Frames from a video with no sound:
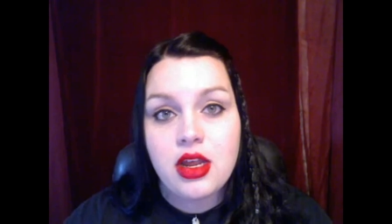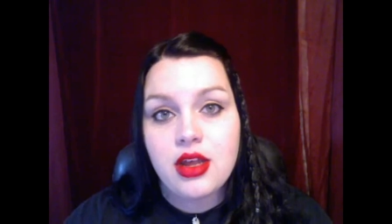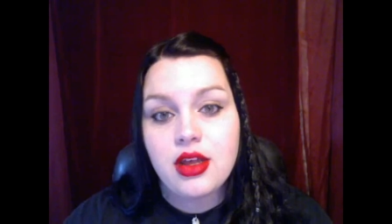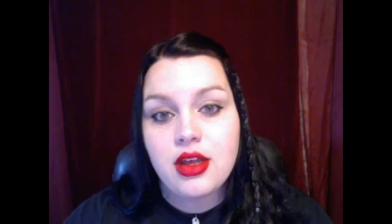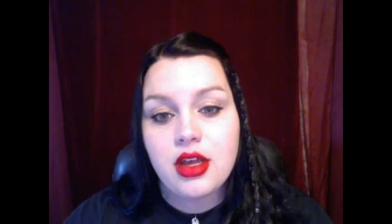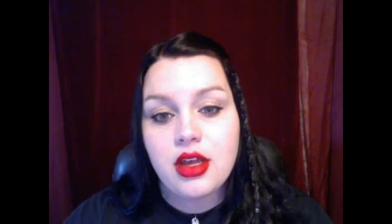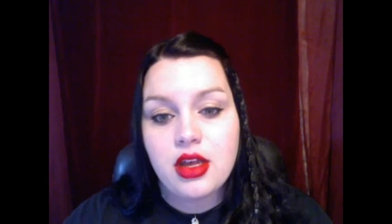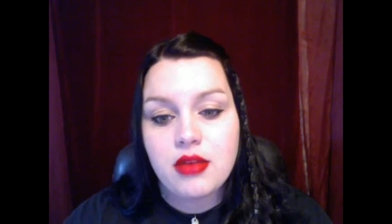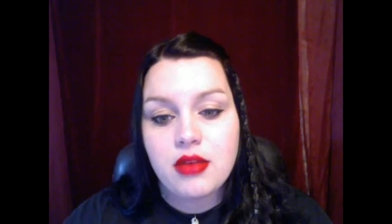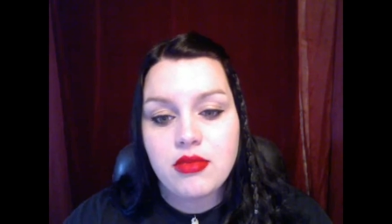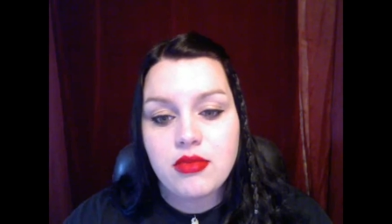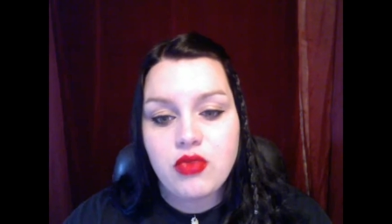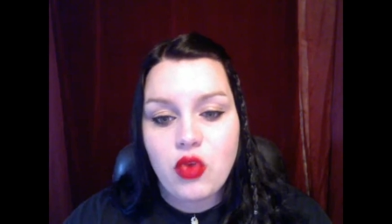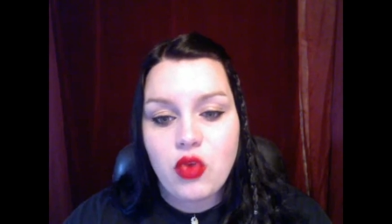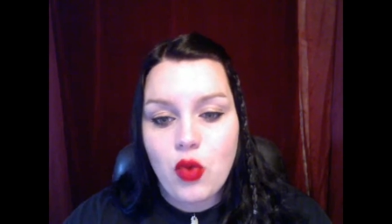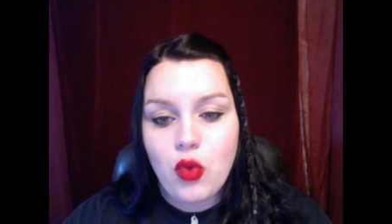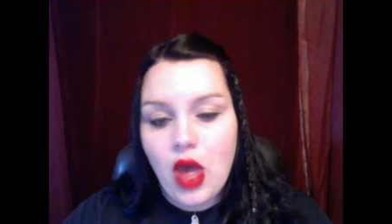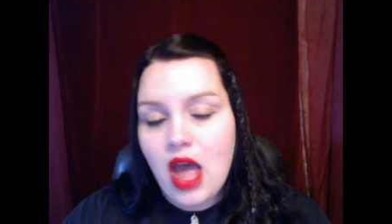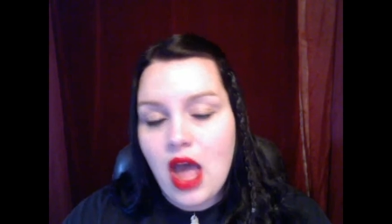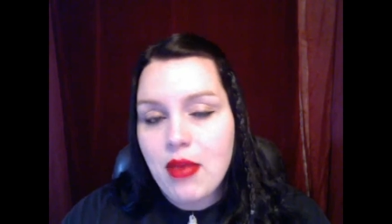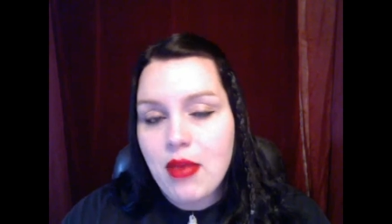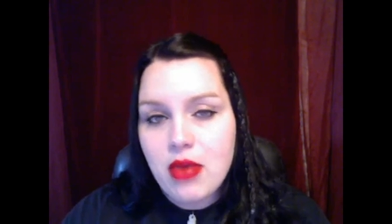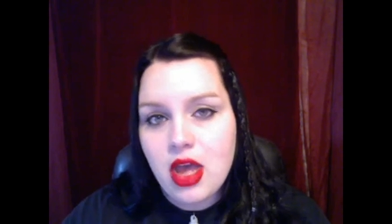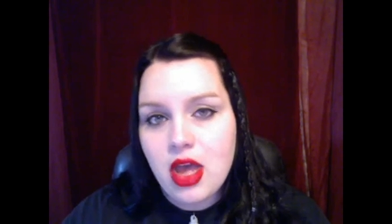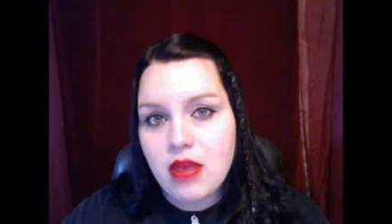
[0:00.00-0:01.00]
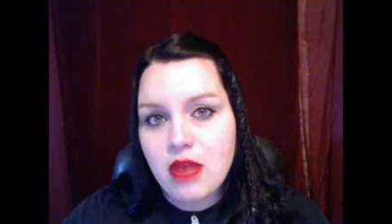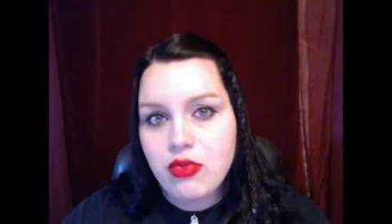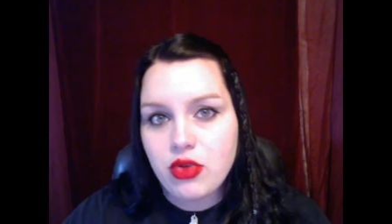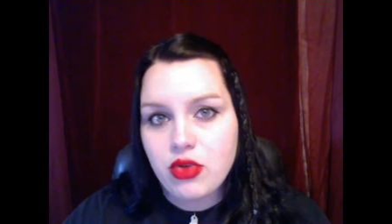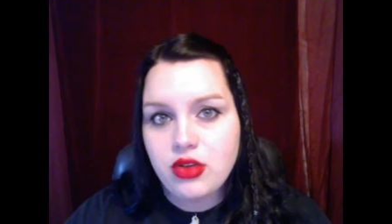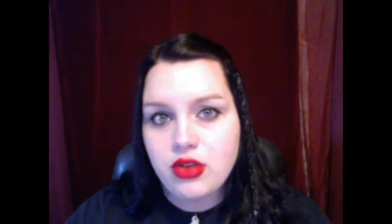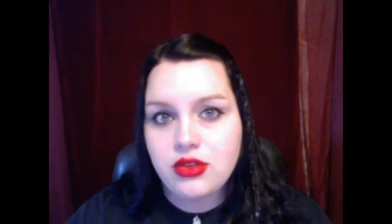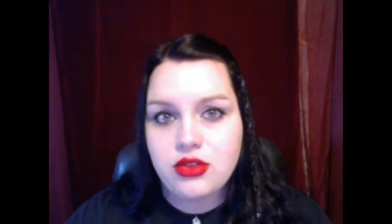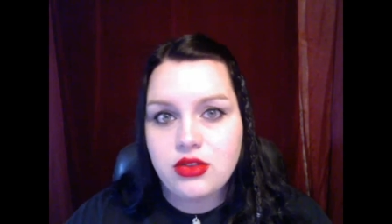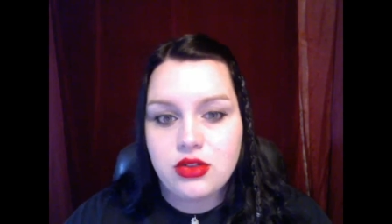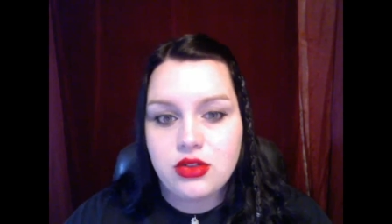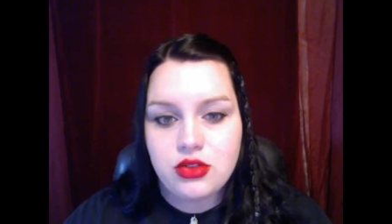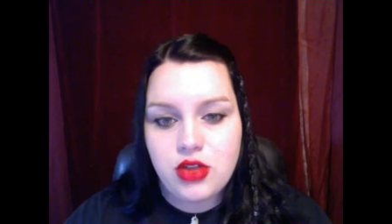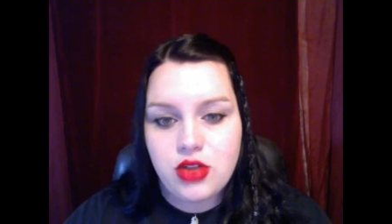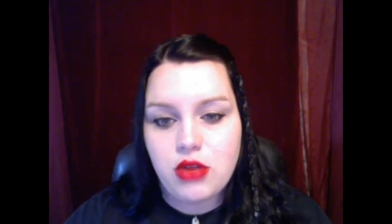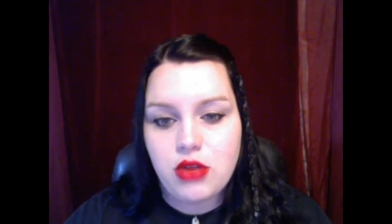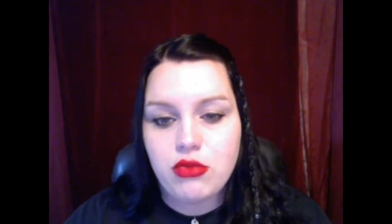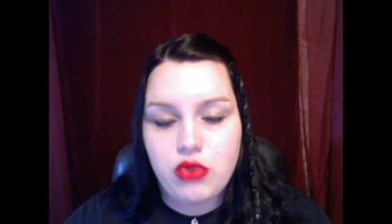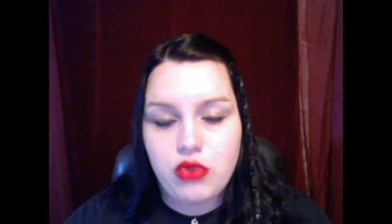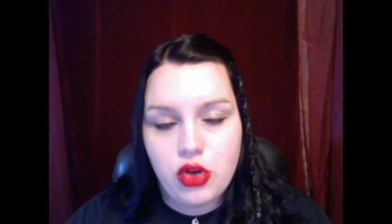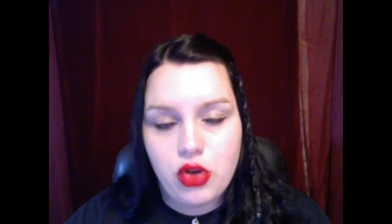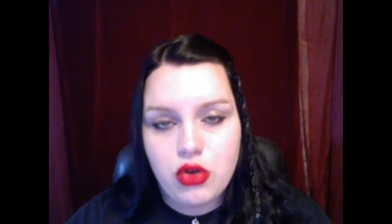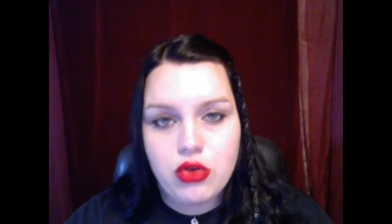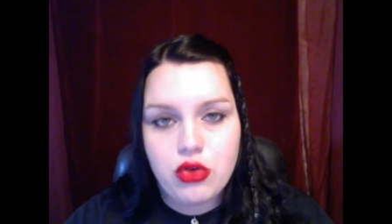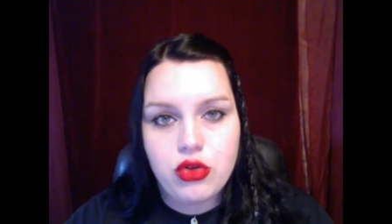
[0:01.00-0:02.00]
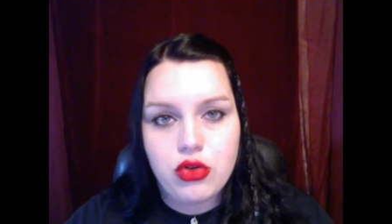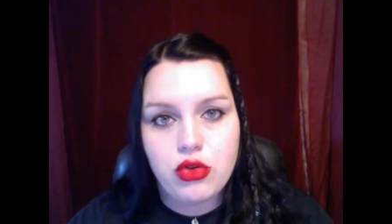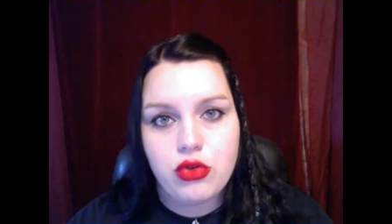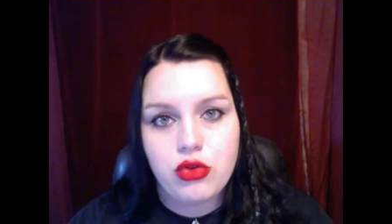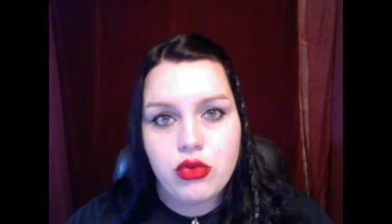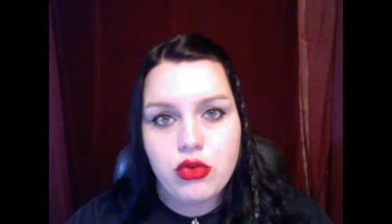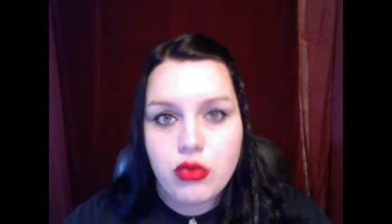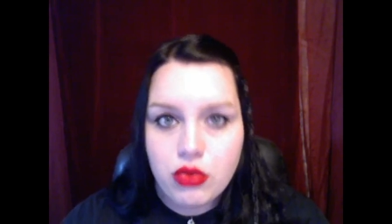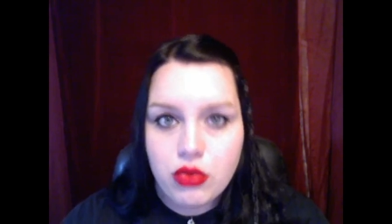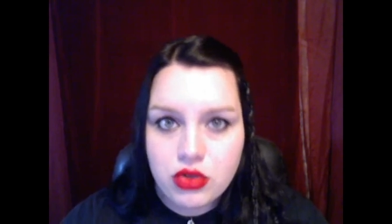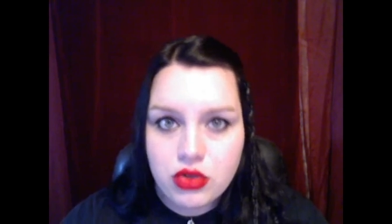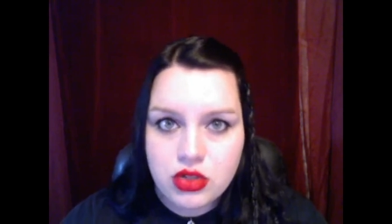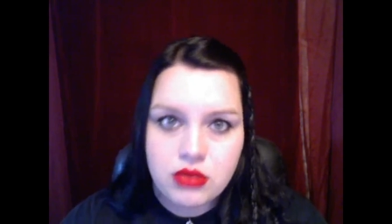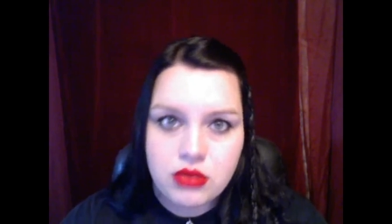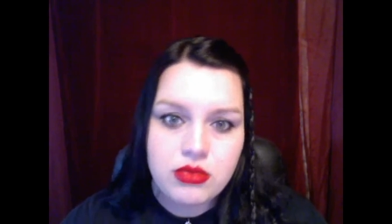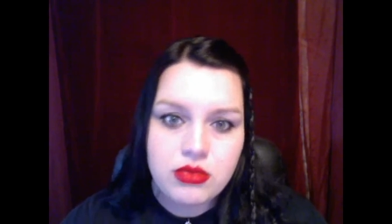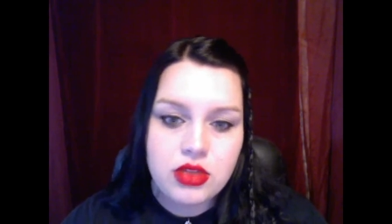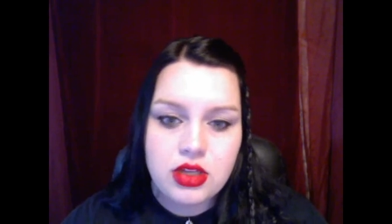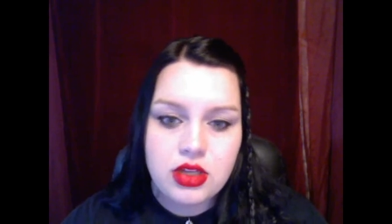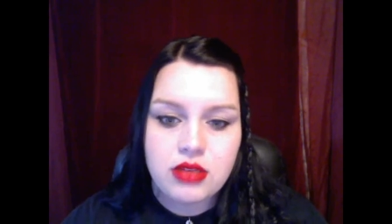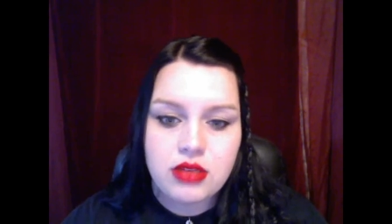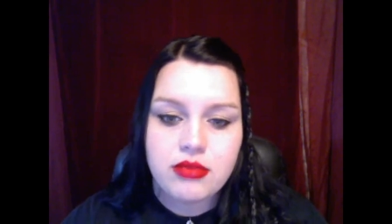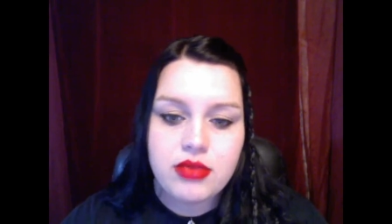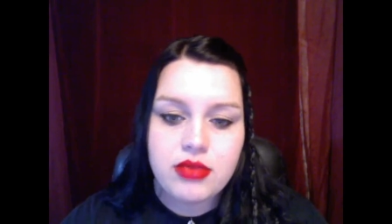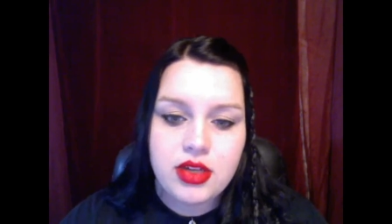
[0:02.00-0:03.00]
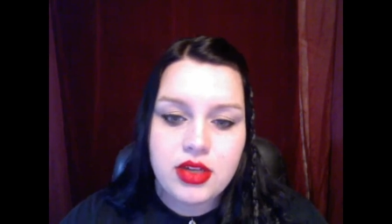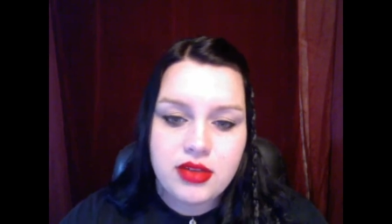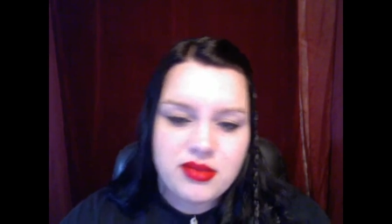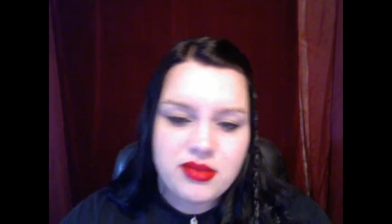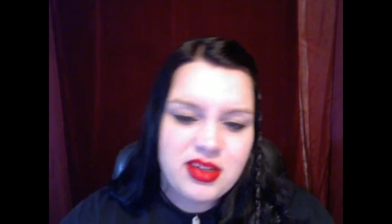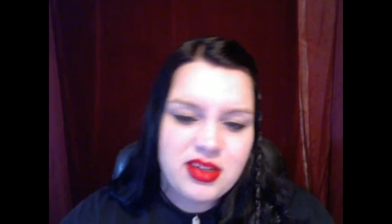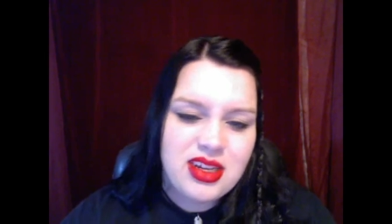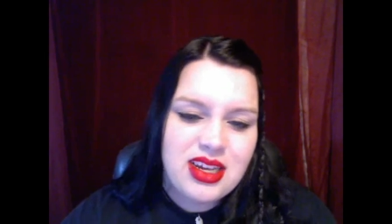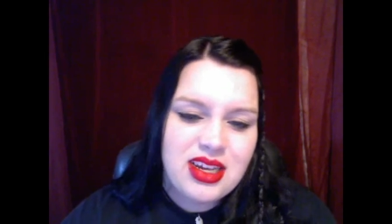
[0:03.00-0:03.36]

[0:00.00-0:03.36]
though, I'm a high priestess, how dare you, or something, but